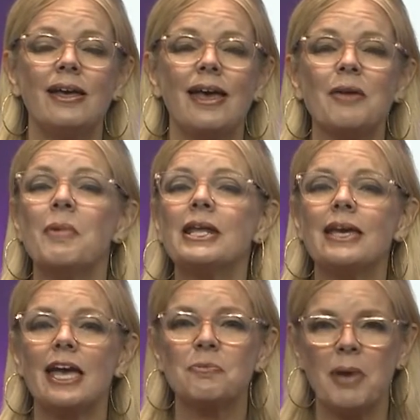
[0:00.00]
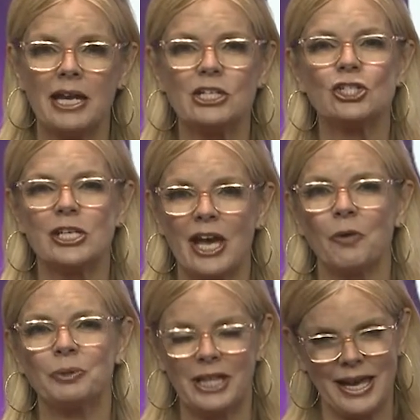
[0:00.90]
and Medicaid managed care
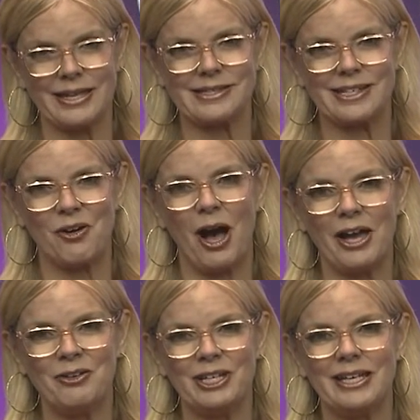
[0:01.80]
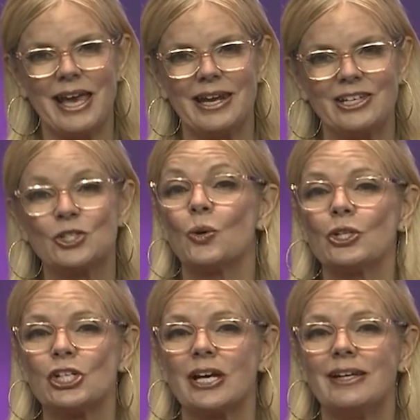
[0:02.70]
plans in Ohio, Indiana,
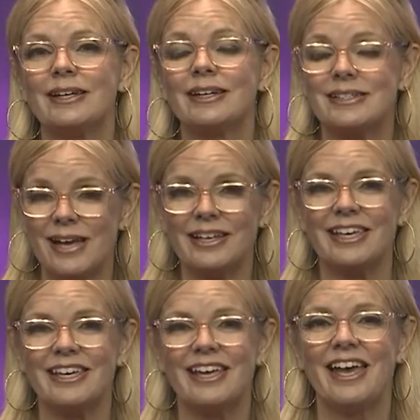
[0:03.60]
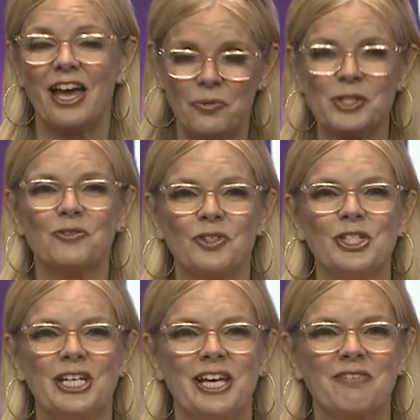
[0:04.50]
Georgia, Kentucky, and West
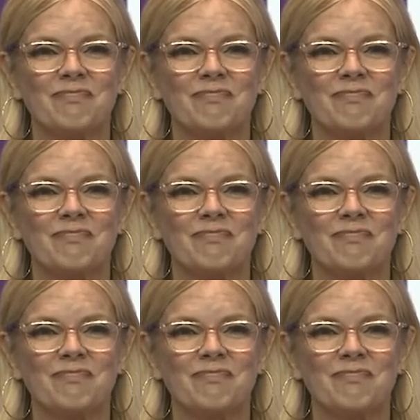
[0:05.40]
Virginia.